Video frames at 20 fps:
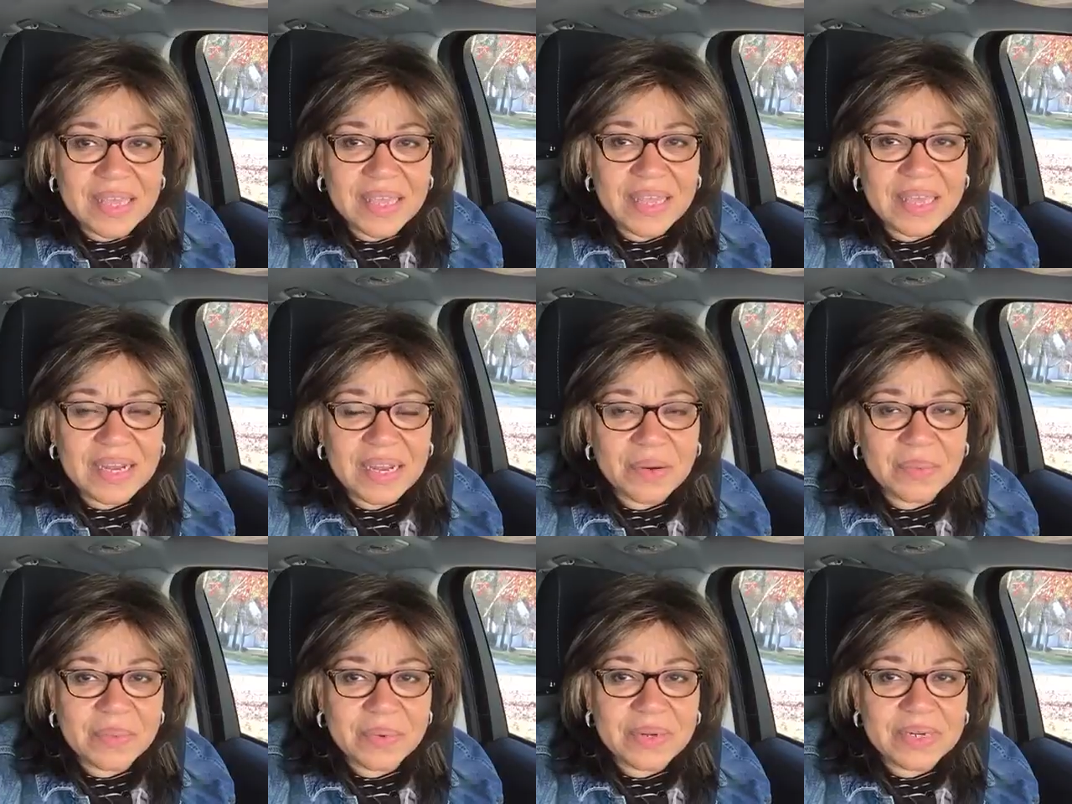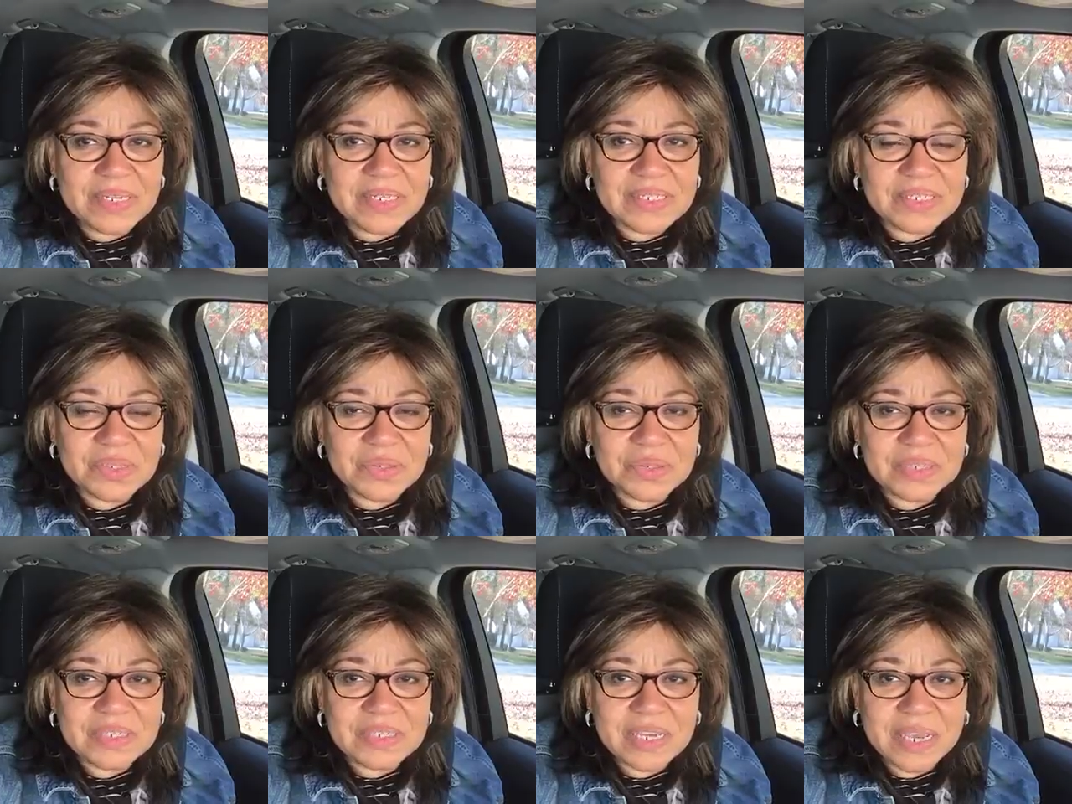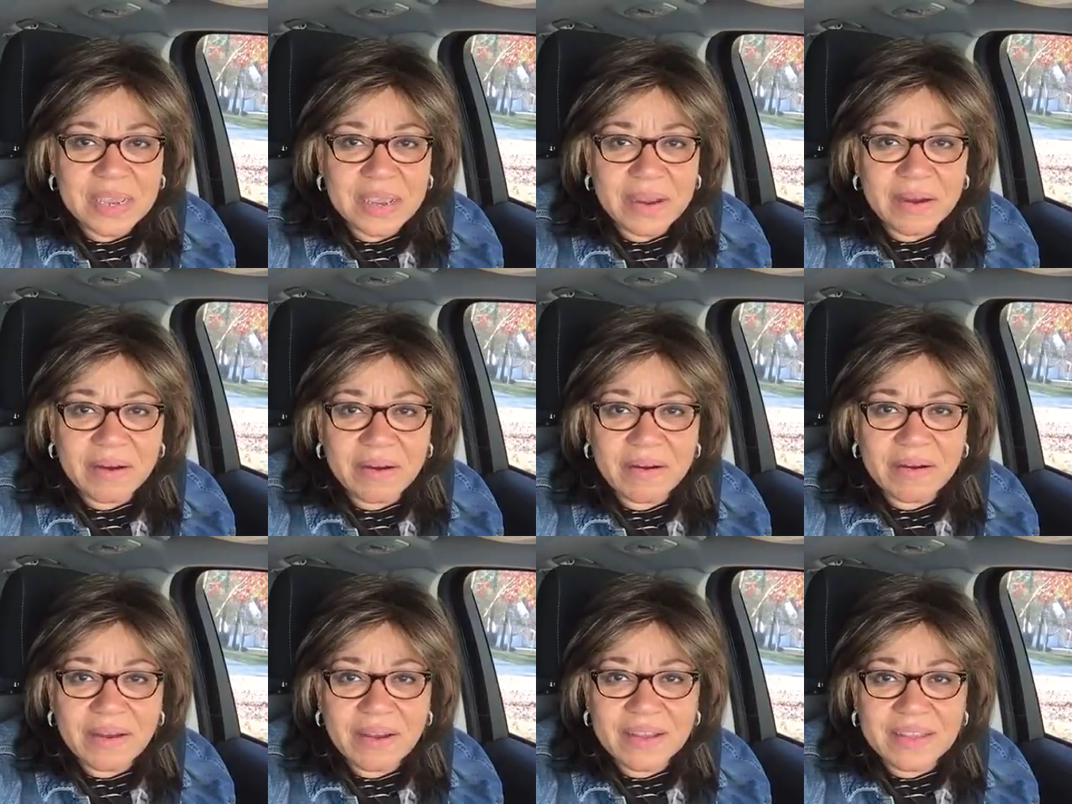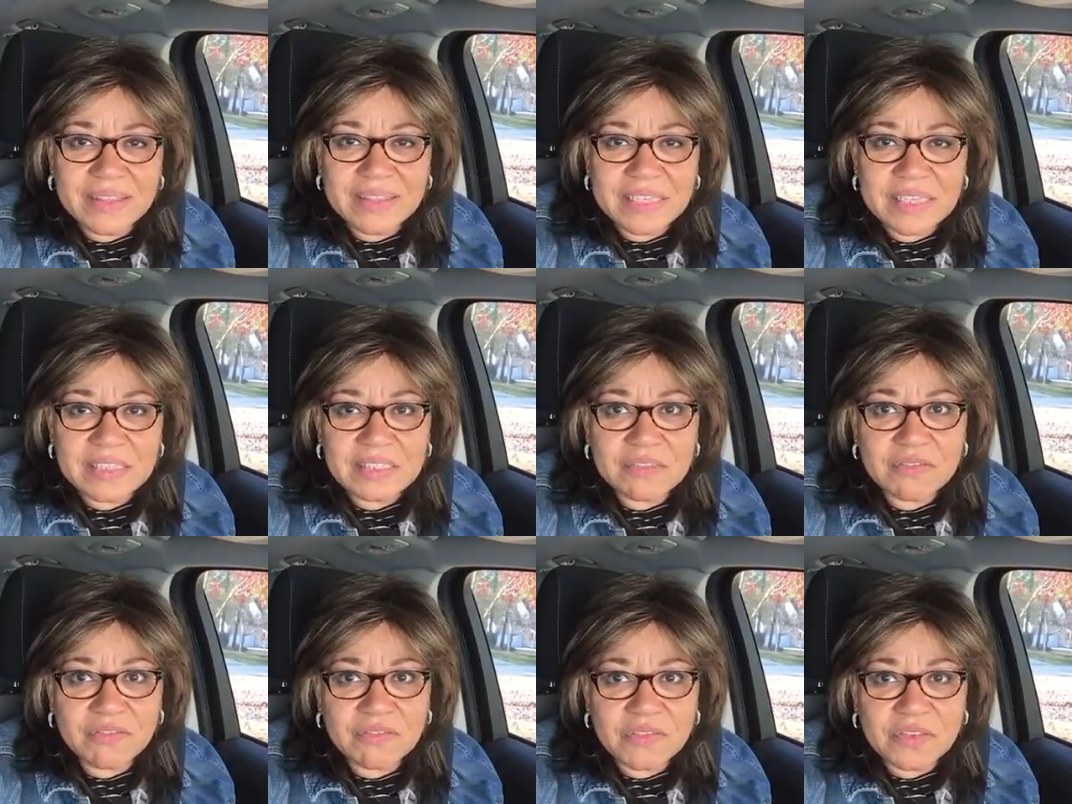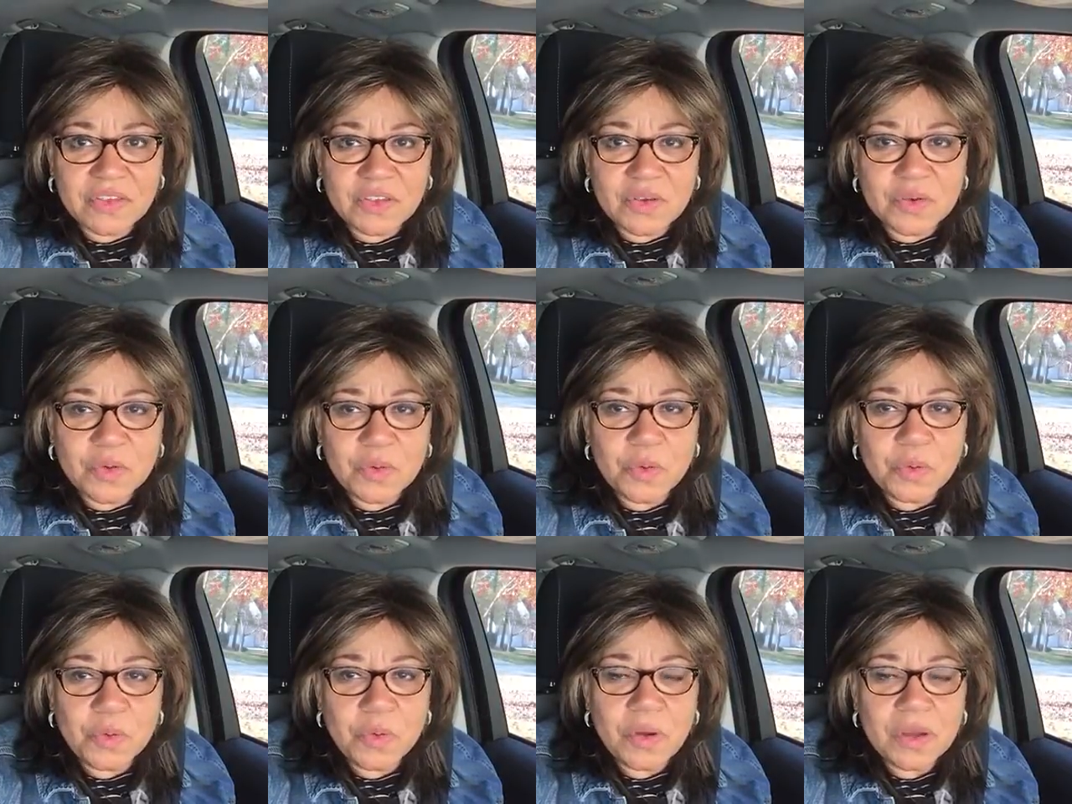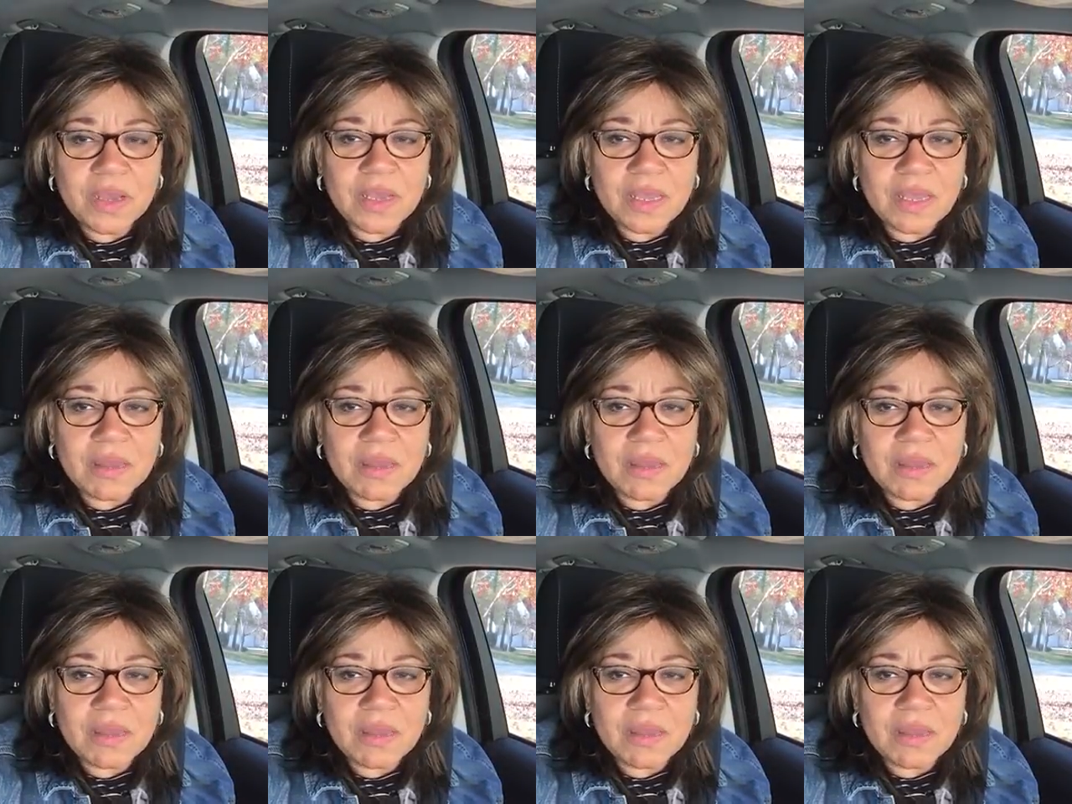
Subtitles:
and I wanted to share these few